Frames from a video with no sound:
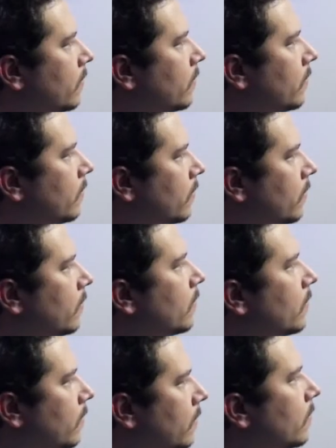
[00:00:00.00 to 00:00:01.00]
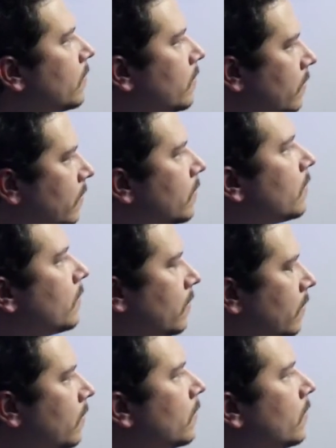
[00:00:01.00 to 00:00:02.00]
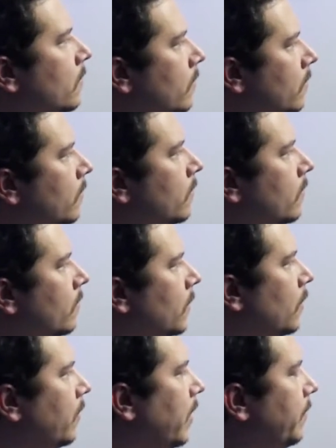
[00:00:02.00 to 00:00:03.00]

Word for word: up with something like Turned Away. And that's